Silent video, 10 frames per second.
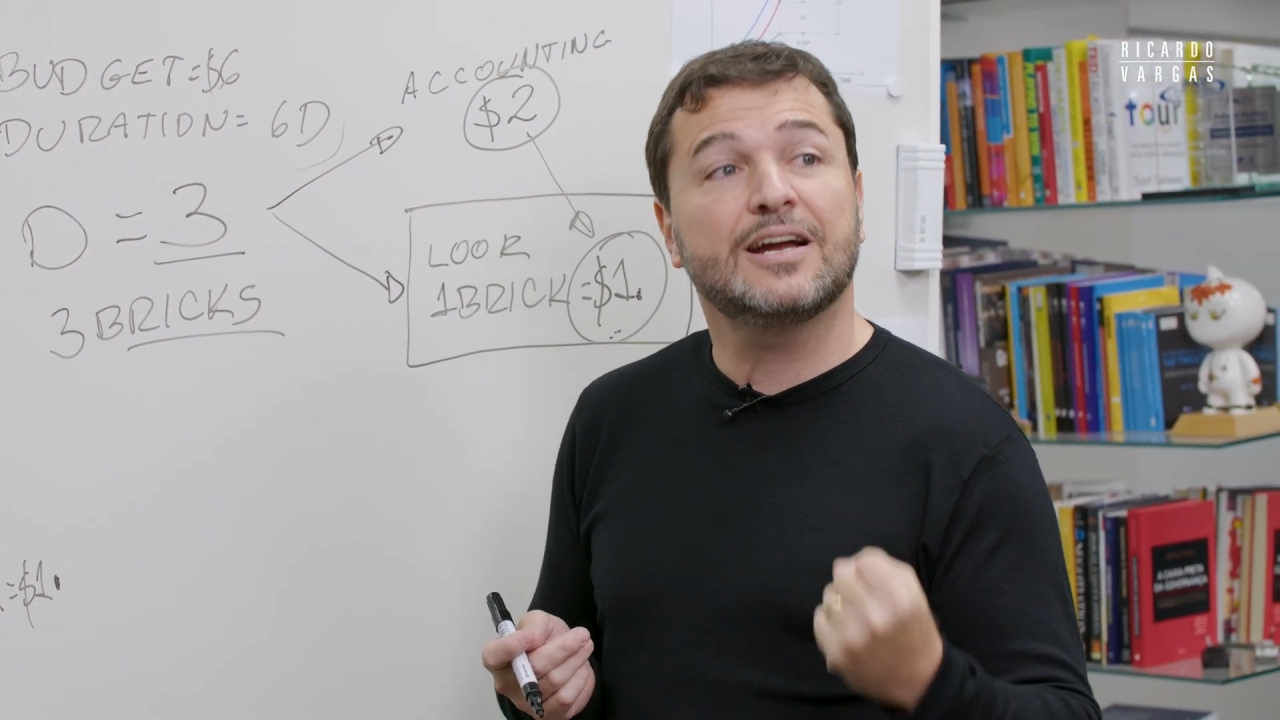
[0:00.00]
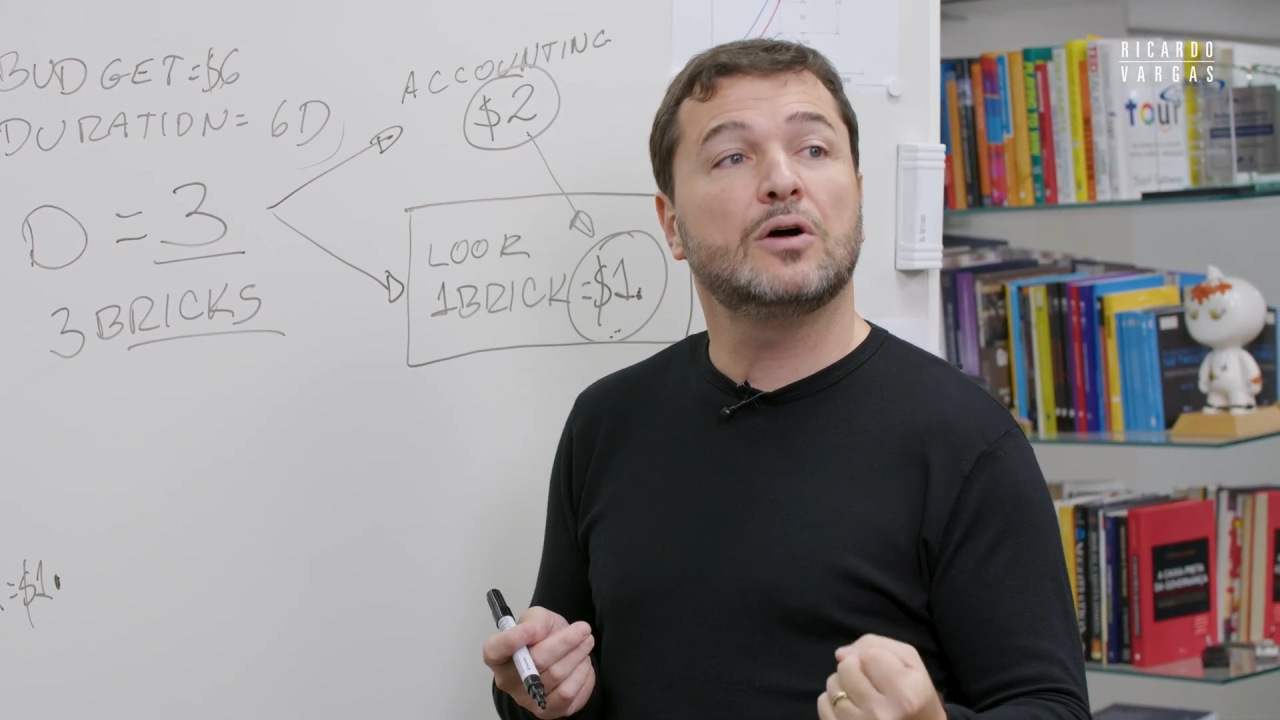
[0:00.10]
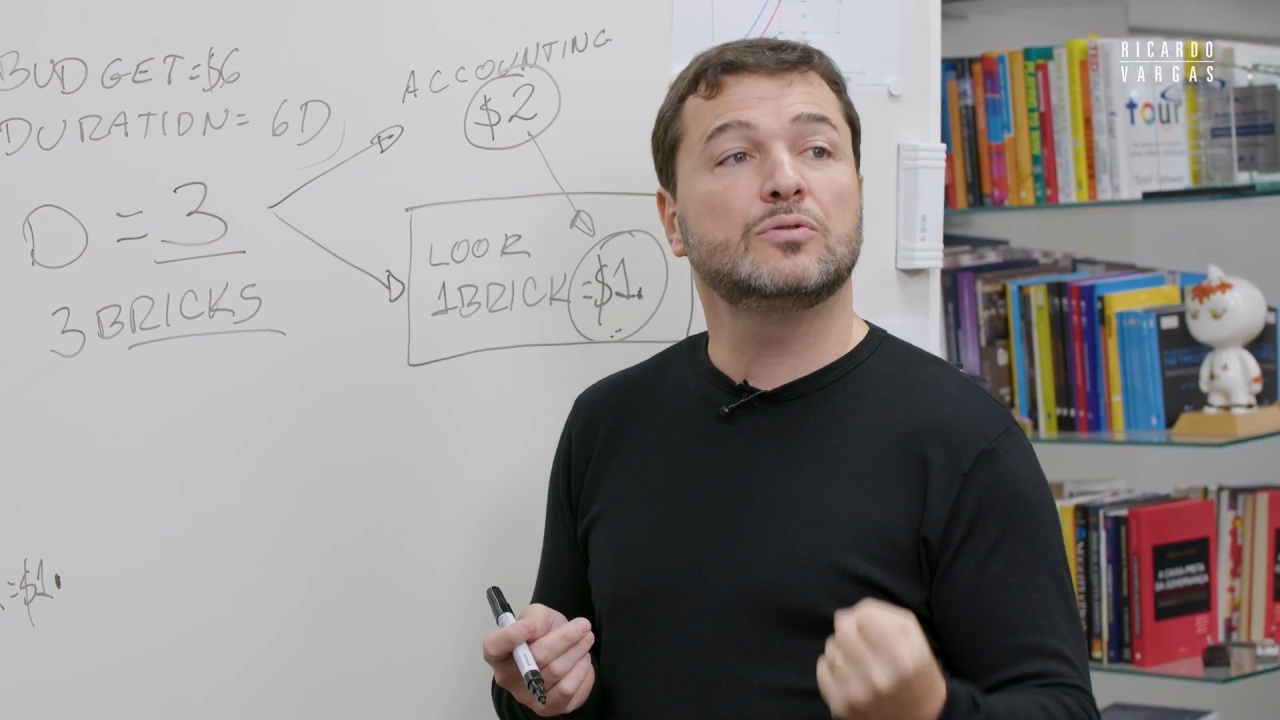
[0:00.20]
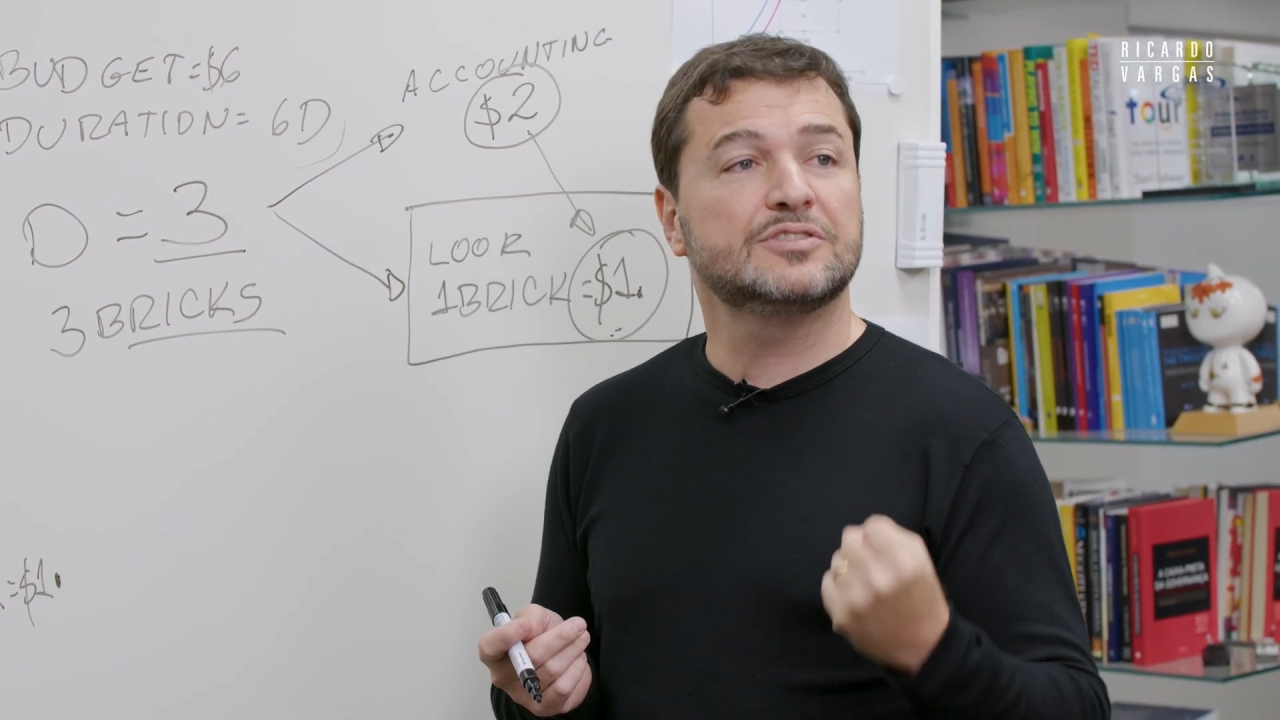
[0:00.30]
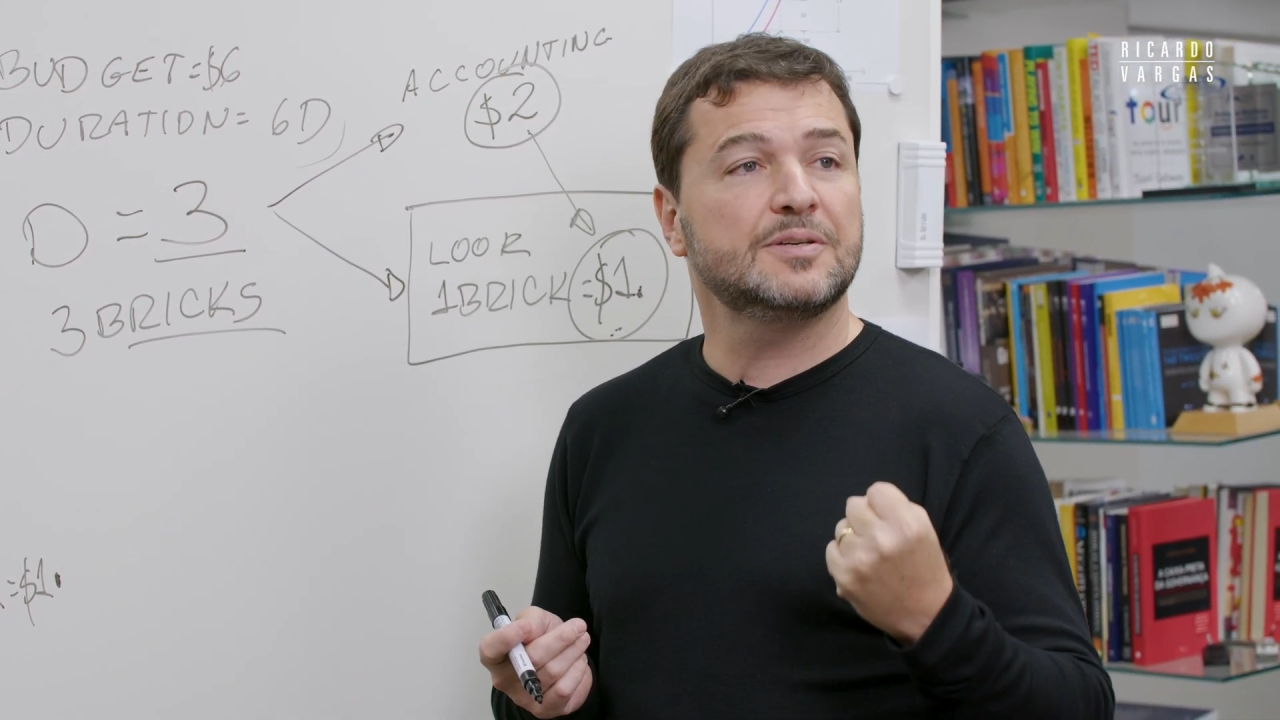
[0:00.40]

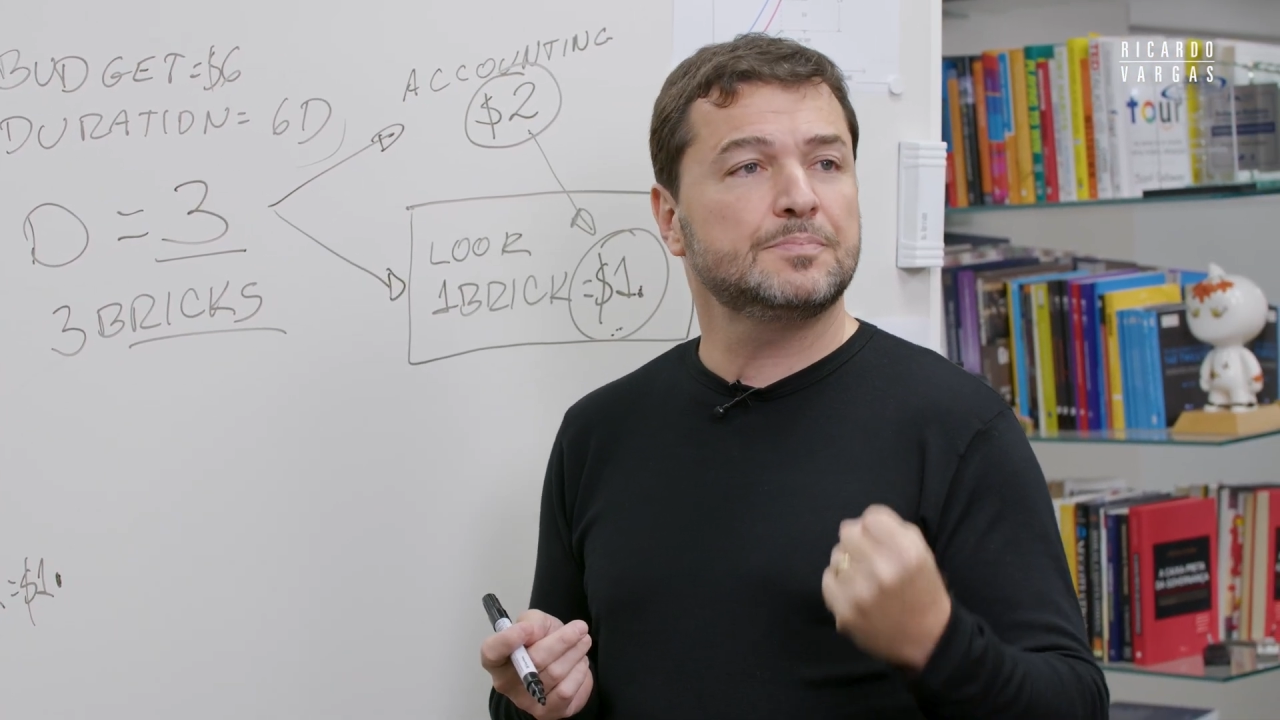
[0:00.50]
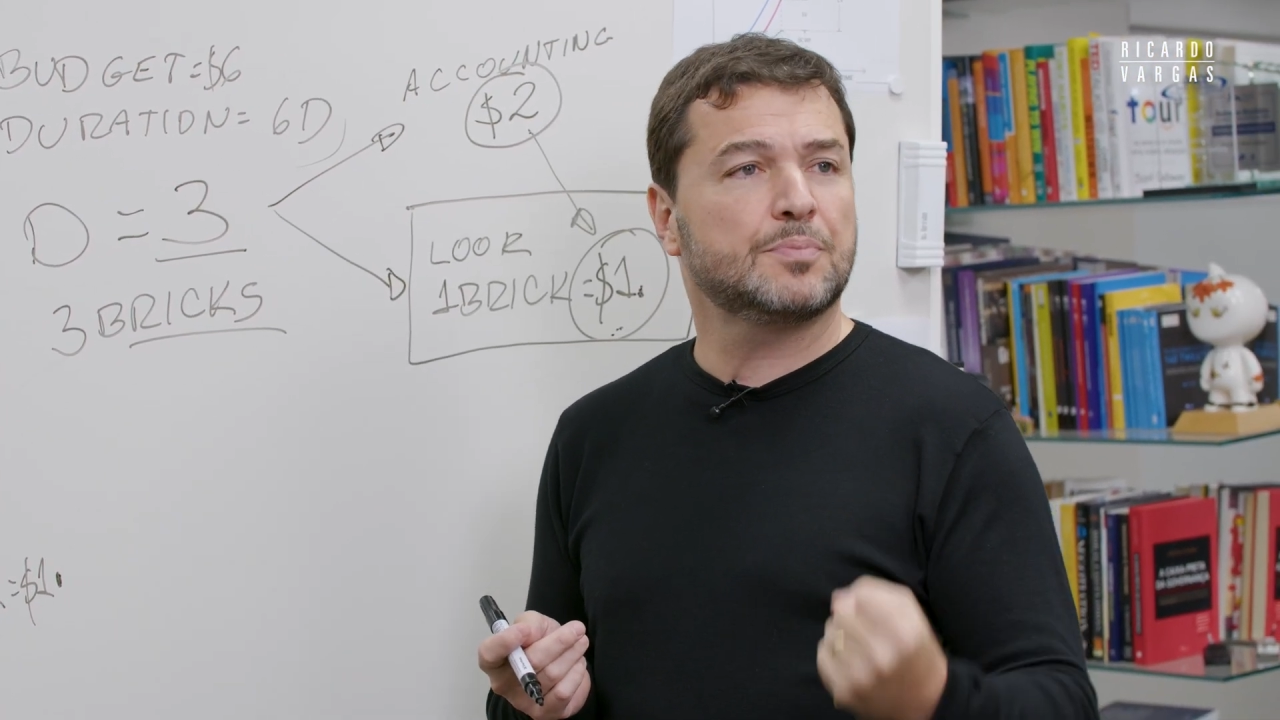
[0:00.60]
concept